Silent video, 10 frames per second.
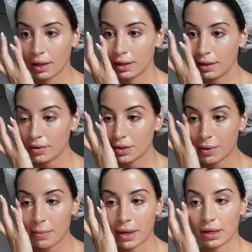I can never do
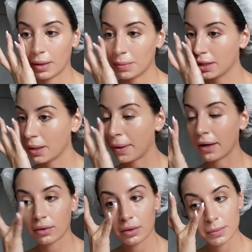my makeup in the
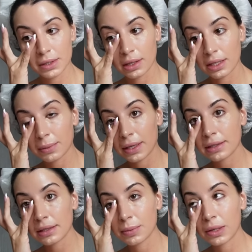bathrooms in these
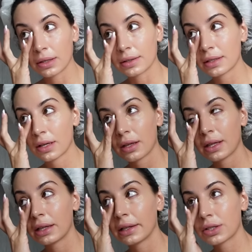places because
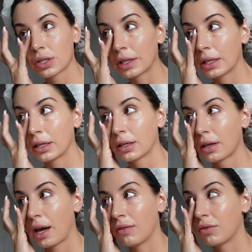they literally
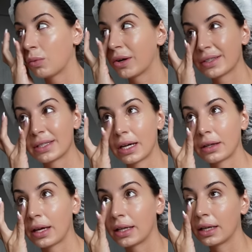have the worst
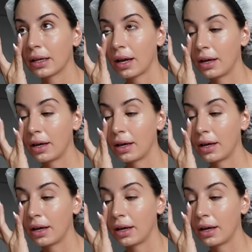downlighting.